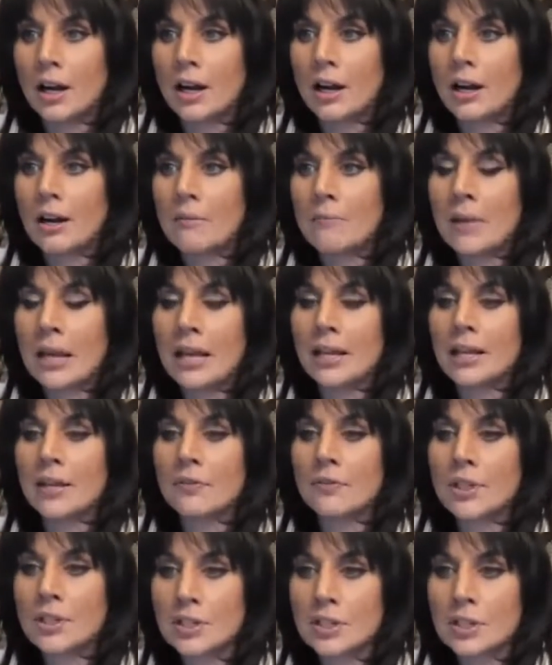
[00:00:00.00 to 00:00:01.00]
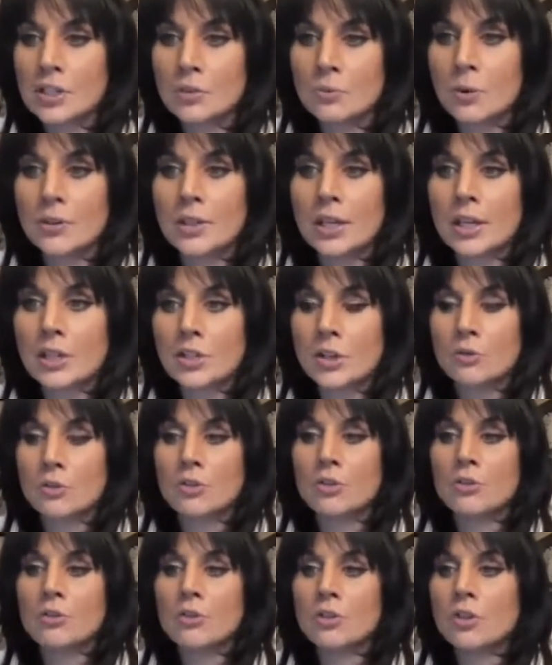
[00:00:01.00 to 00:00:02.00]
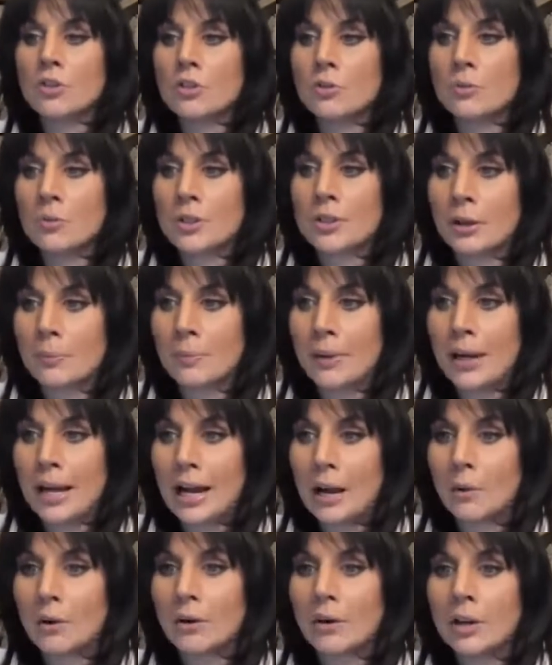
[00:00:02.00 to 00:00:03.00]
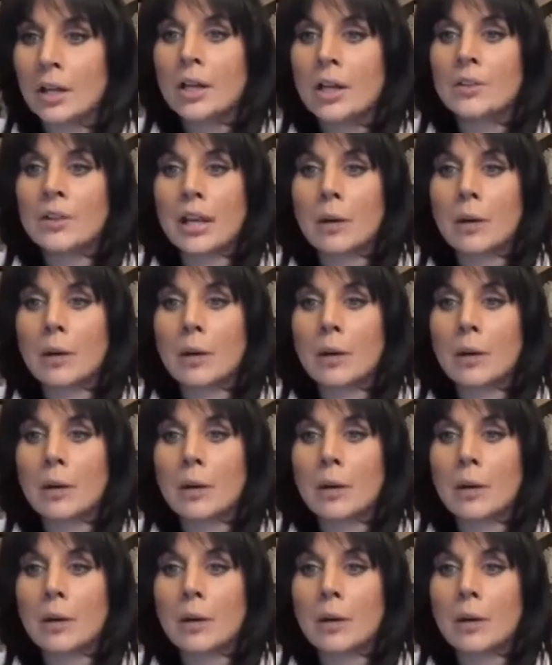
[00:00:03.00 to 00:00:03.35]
um, and if this is what they so choose to do with their power,